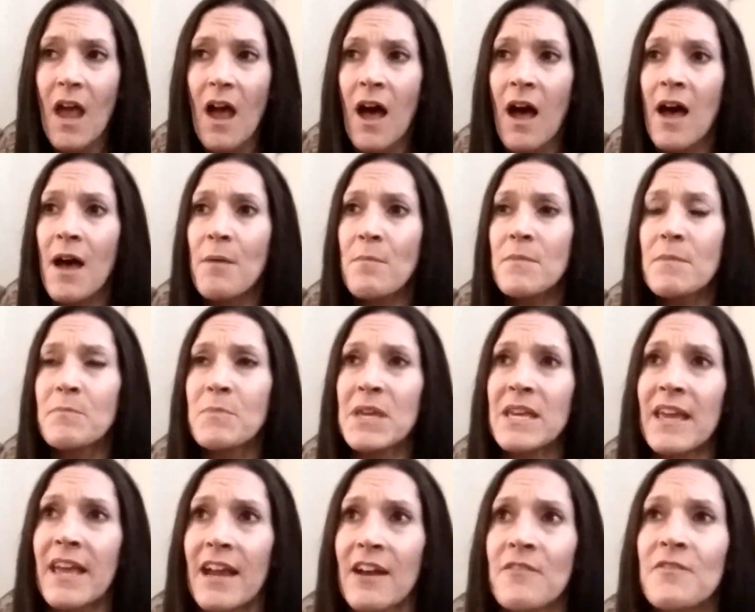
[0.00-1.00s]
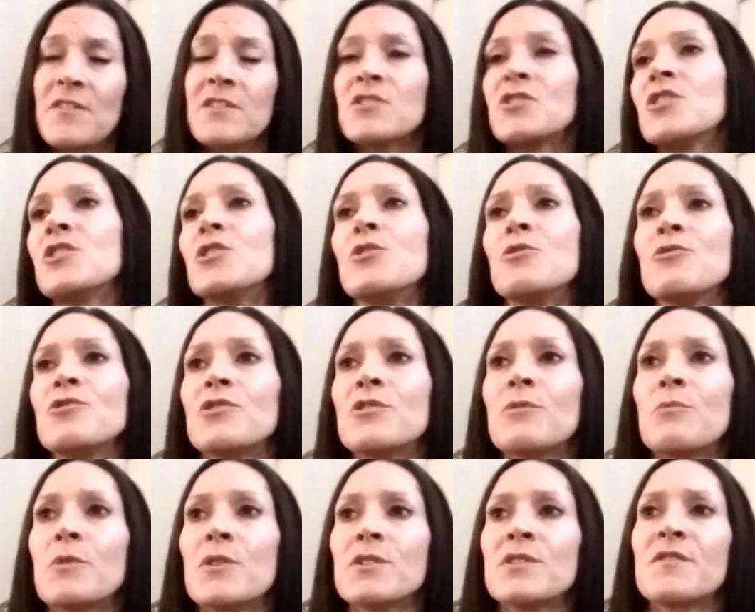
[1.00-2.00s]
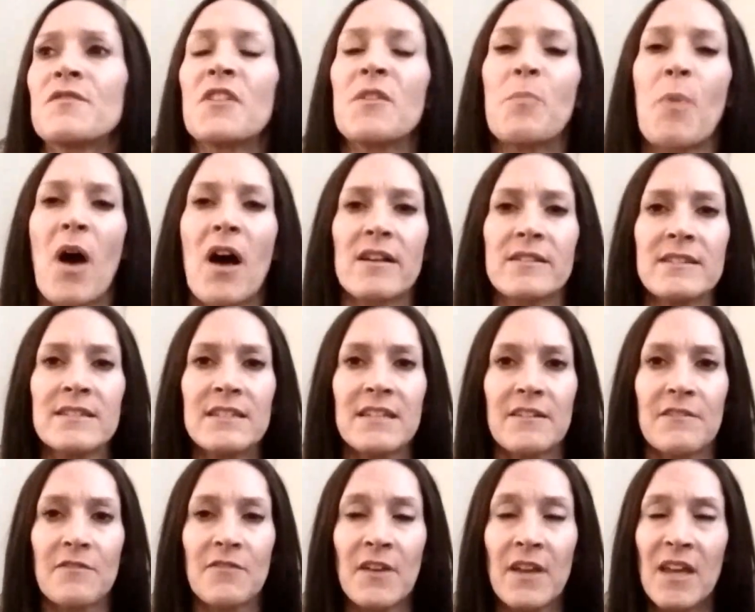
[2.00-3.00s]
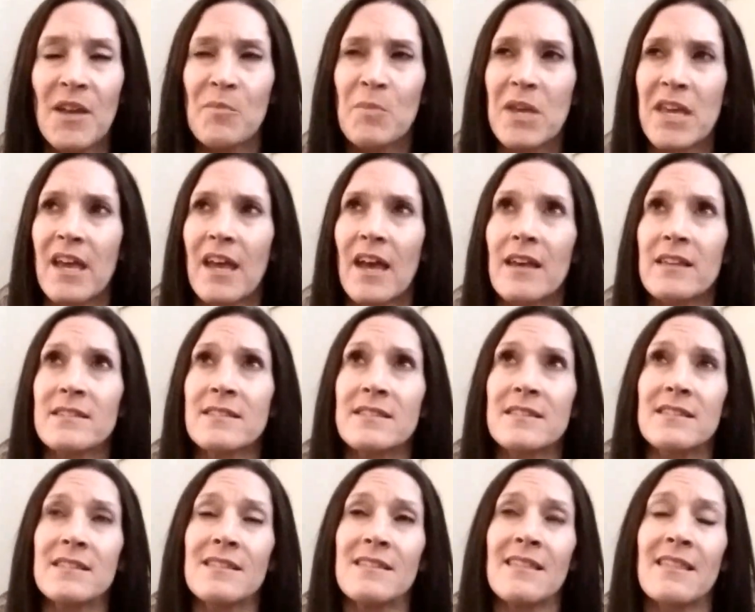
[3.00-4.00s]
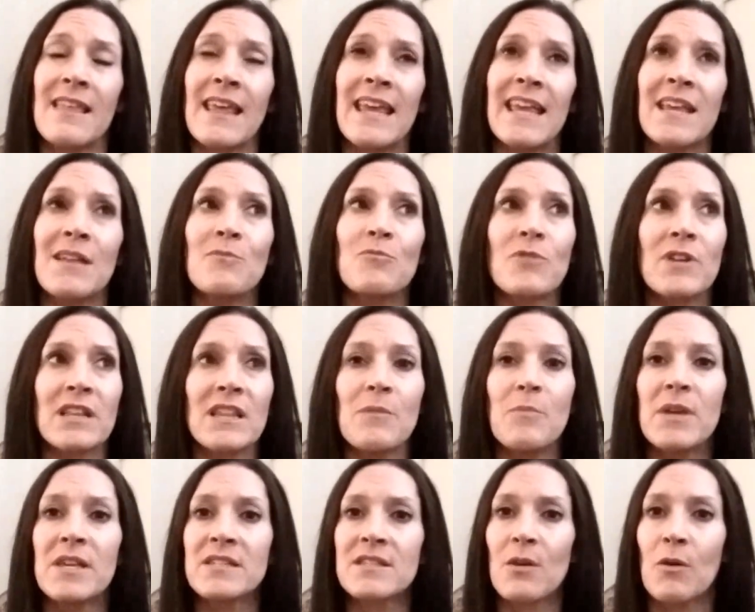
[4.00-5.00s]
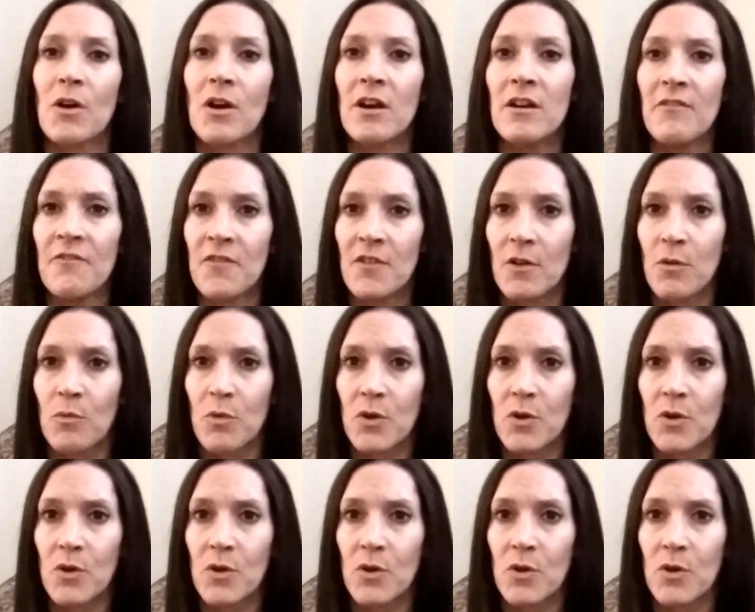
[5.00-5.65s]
Being careful to use your words for positive, because they can really be so hurtful.